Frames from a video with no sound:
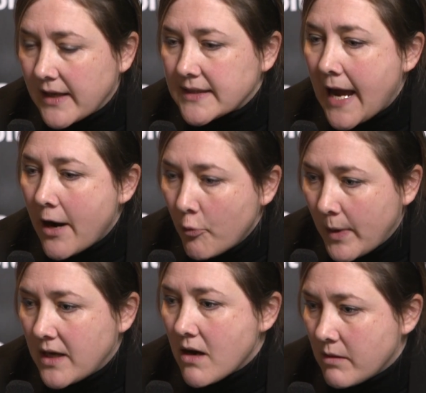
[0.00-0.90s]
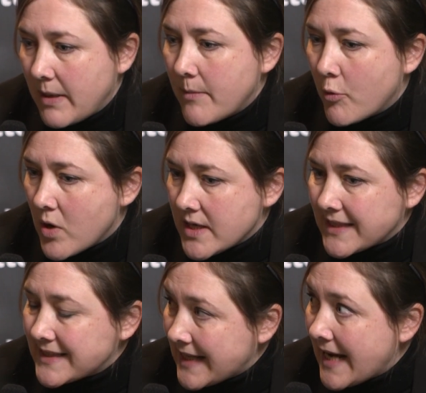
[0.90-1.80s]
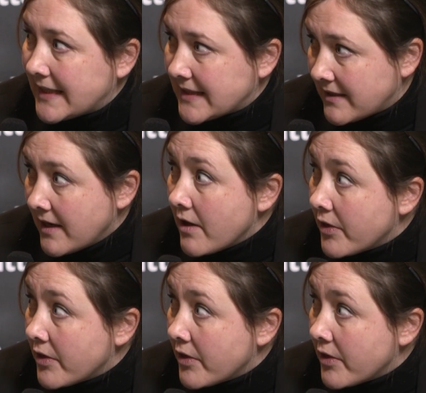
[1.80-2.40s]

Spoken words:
and it's helping young people understand